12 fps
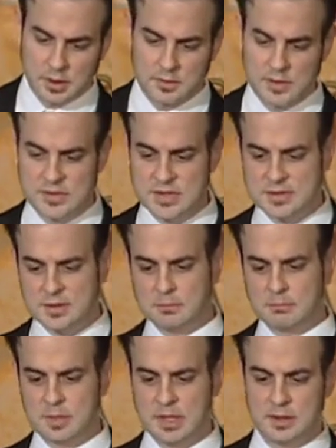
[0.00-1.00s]
The
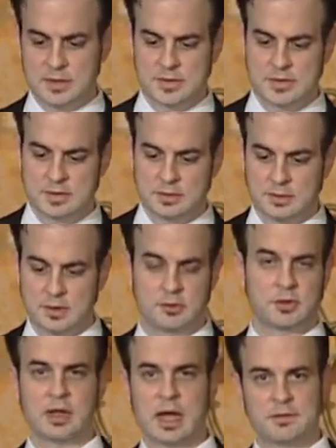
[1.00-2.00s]
system
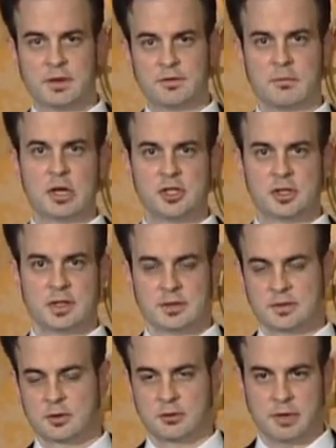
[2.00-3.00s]
there's a lot of information
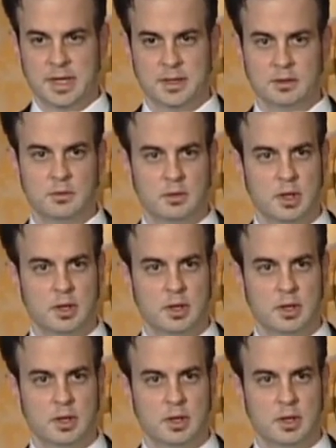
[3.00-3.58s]
that's created